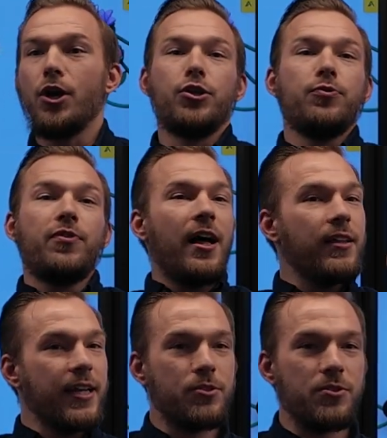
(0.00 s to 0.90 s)
You
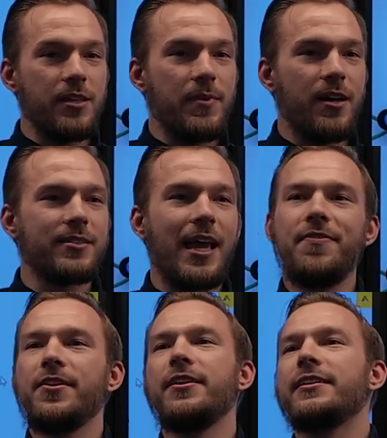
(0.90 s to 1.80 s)
validate those emails,
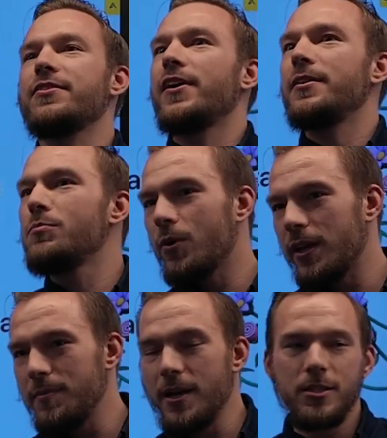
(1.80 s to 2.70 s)
and then you need to find more
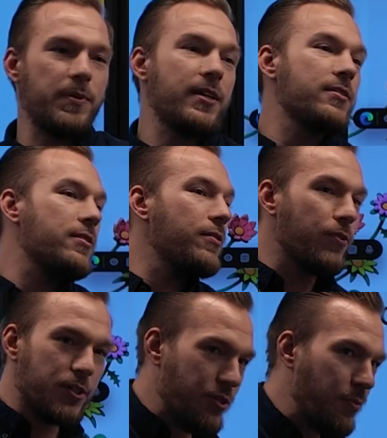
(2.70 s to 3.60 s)
emails because the
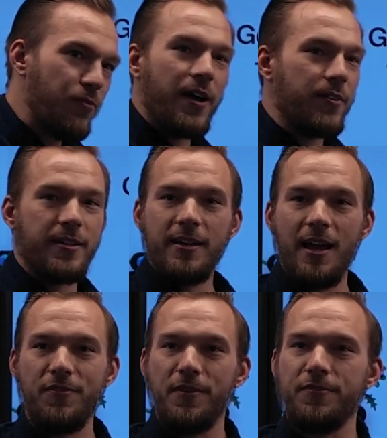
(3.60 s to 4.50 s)
original provider didn't
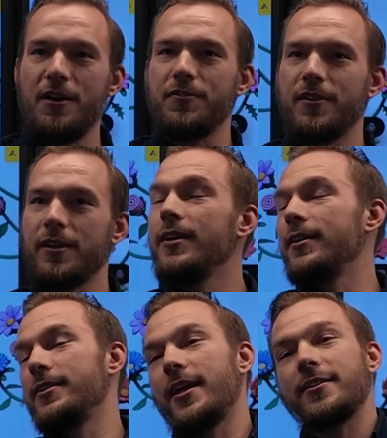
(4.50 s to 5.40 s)
have everything.
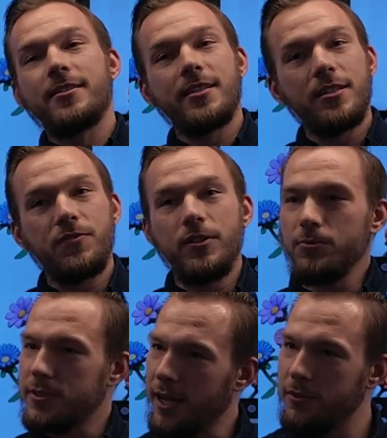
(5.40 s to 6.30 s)
You take that CSV,
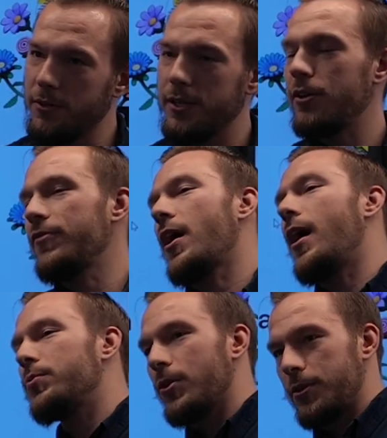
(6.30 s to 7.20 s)
you download it, you have to
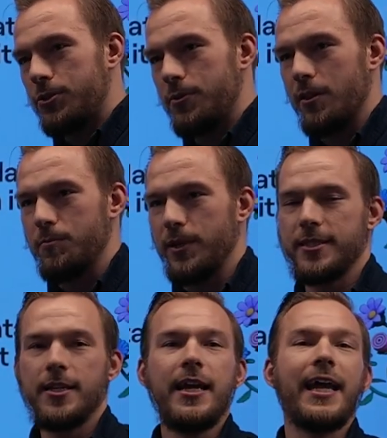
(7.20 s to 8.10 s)
upload it to another
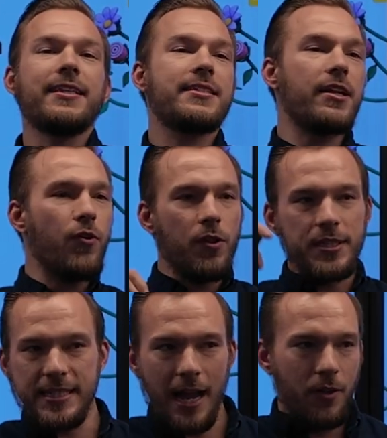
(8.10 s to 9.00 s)
place. Instead of all
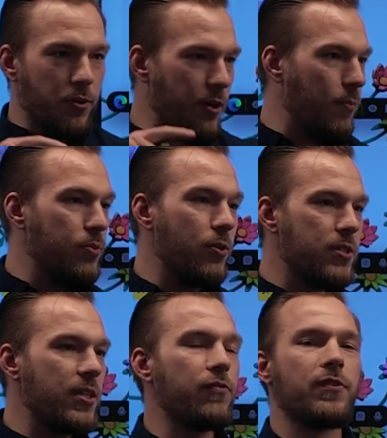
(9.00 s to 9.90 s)
this download and upload
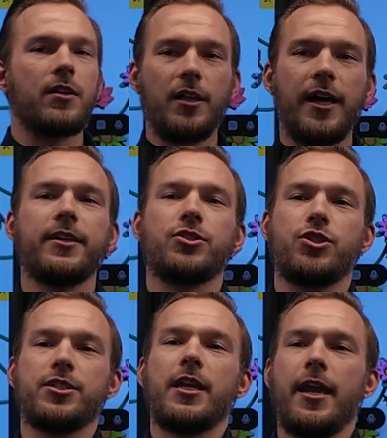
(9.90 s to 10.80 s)
stuff, Clay is
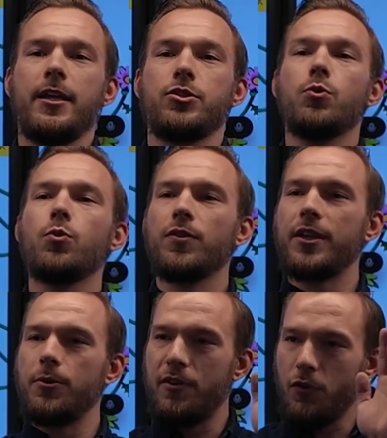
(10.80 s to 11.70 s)
just a tool
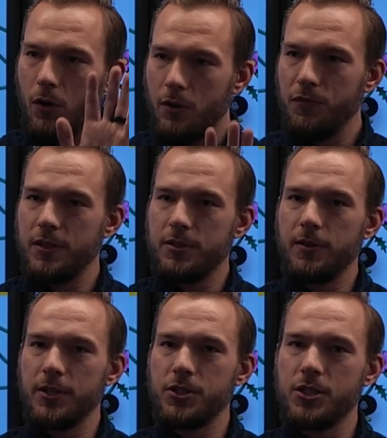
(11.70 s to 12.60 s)
that you have all of the
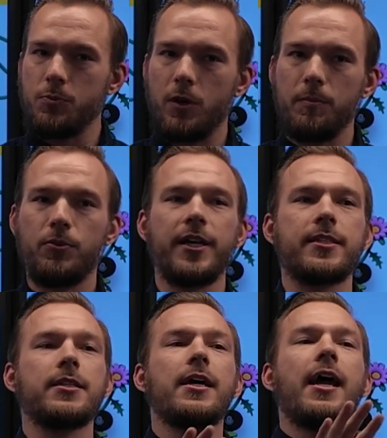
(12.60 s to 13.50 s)
integrations in one
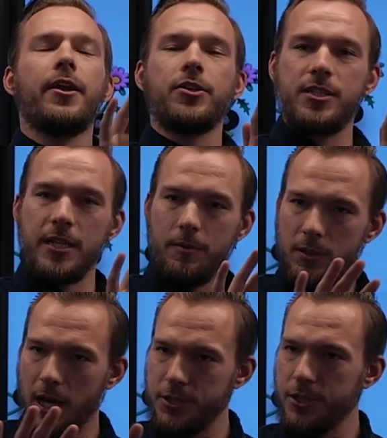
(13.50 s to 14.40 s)
place, and you can set up
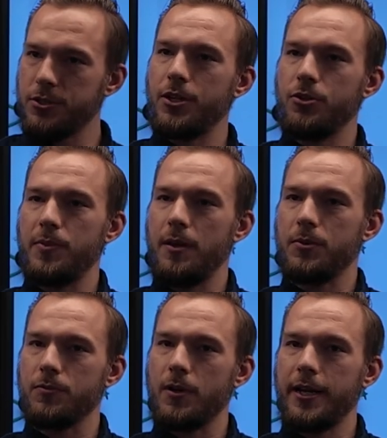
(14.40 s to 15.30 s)
logic so that you'd be
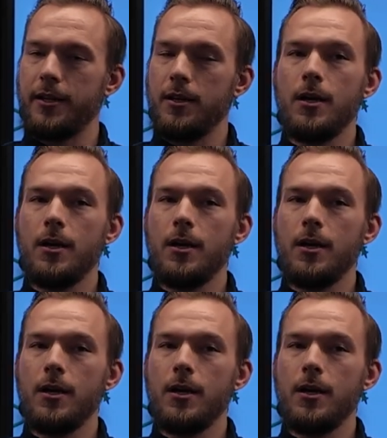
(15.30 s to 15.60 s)
able to run it.